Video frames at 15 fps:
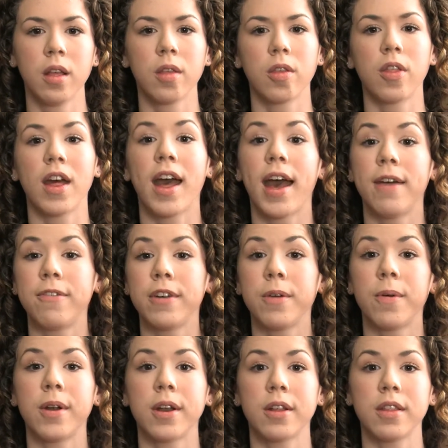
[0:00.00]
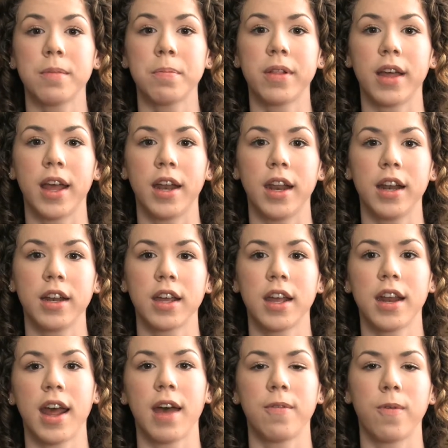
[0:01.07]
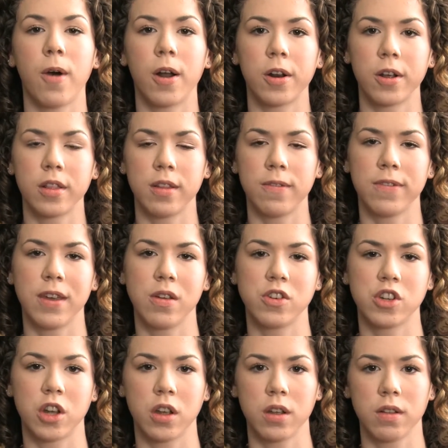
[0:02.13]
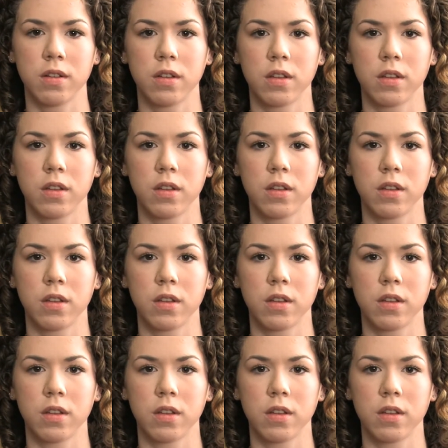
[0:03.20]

so that everyone on the planet can have water in the future.